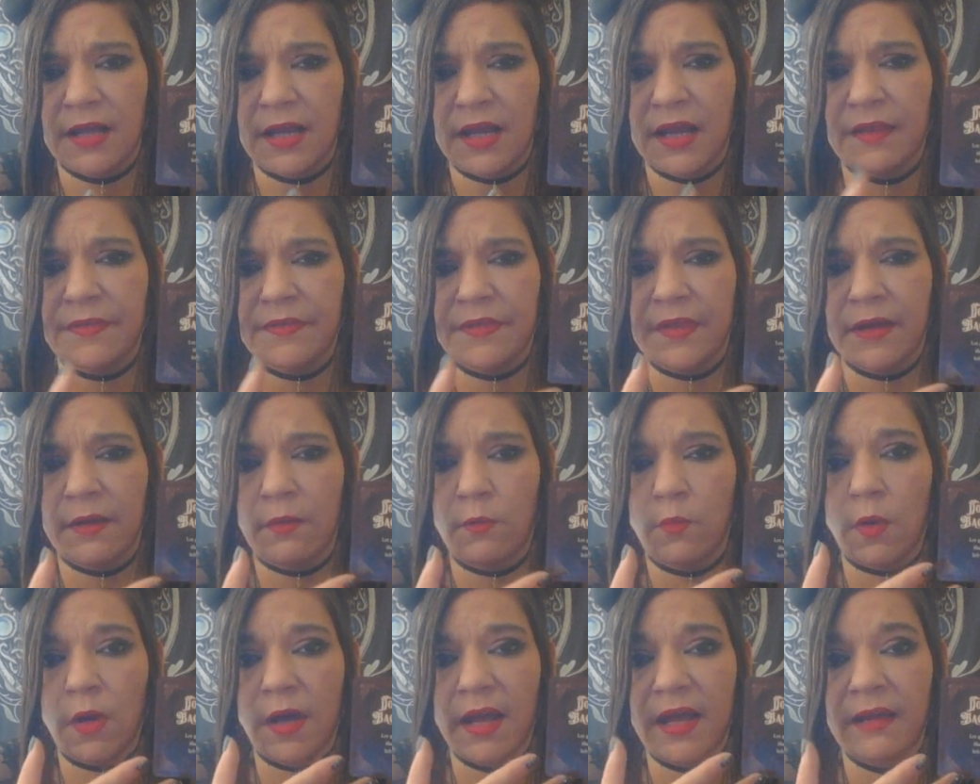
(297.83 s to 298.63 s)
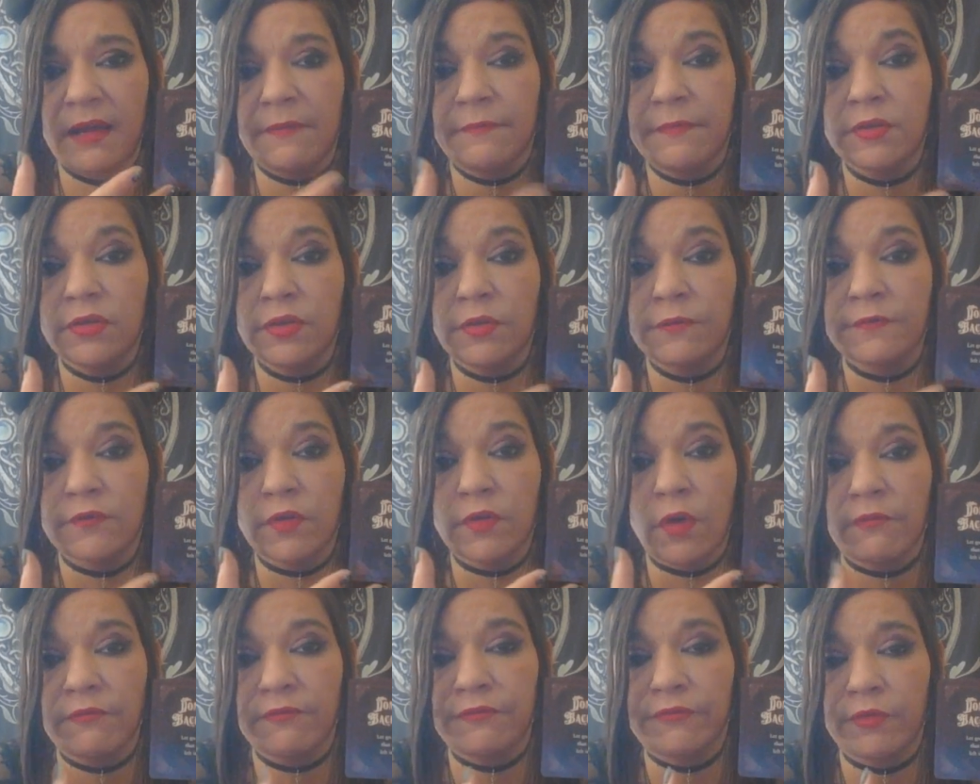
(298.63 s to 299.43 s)
and that whatever you've
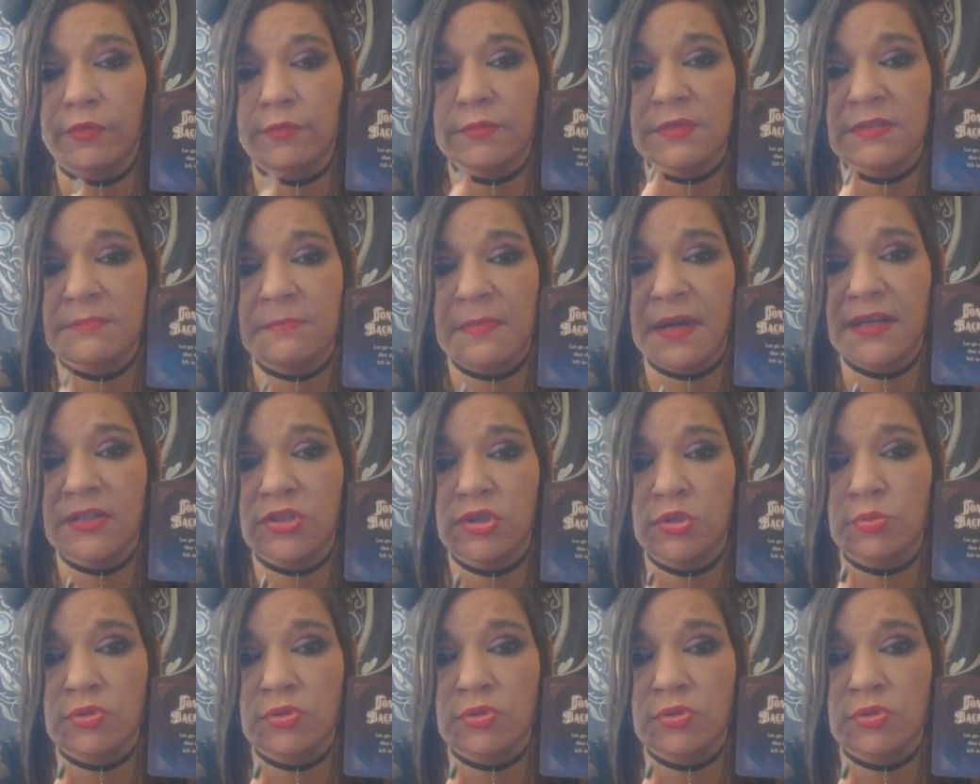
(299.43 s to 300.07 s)
gone through has made